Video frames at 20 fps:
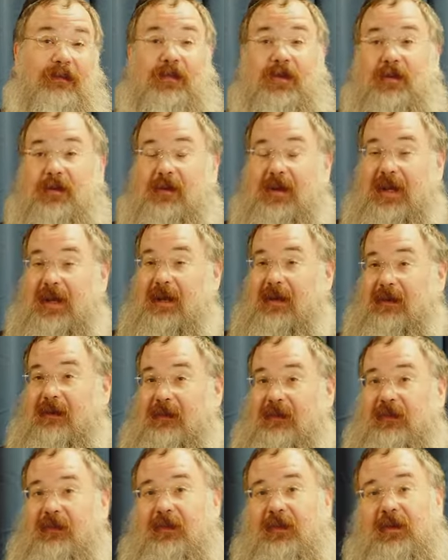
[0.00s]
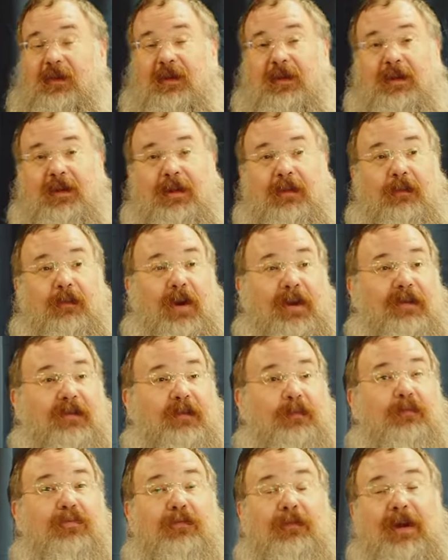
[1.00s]
of view, it is.
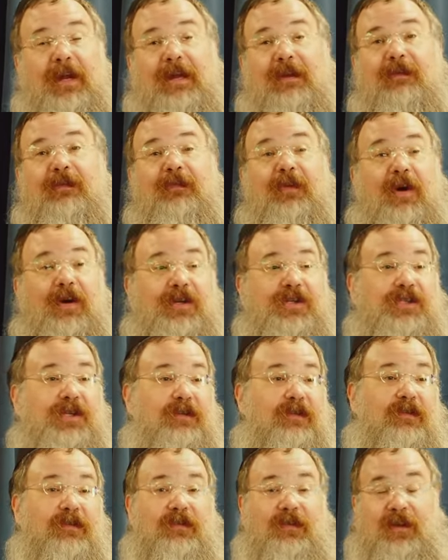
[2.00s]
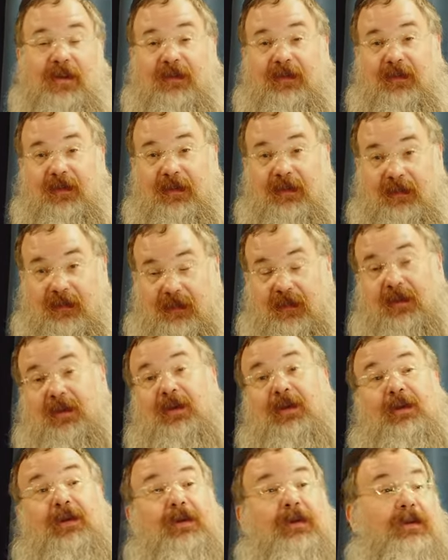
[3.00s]
Once brain function ceases,
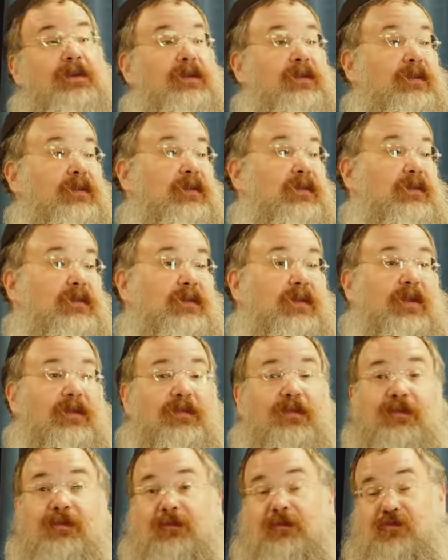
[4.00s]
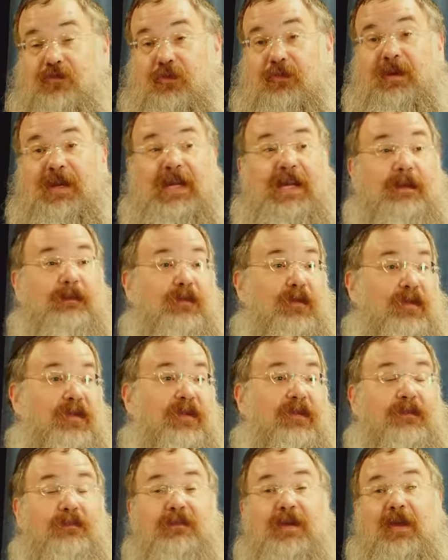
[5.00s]
this dream or
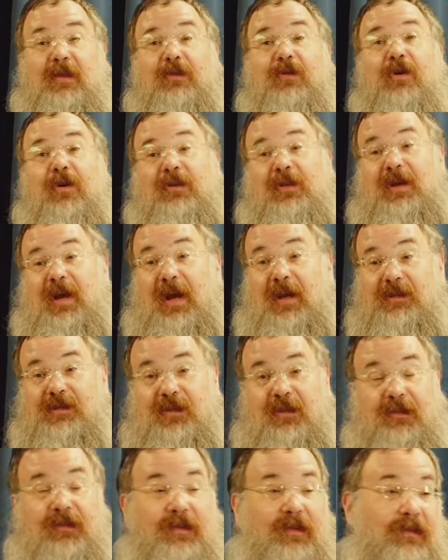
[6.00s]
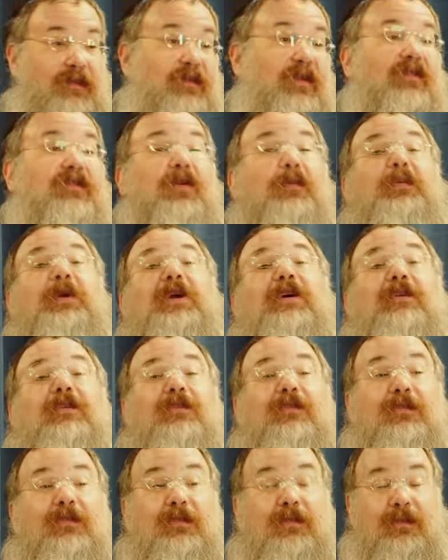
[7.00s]
this myth called consciousness
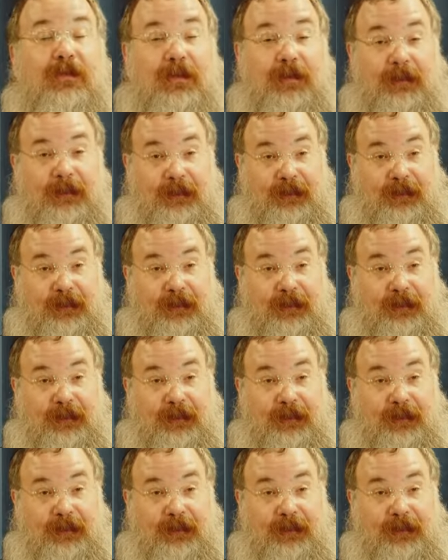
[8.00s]
disappears.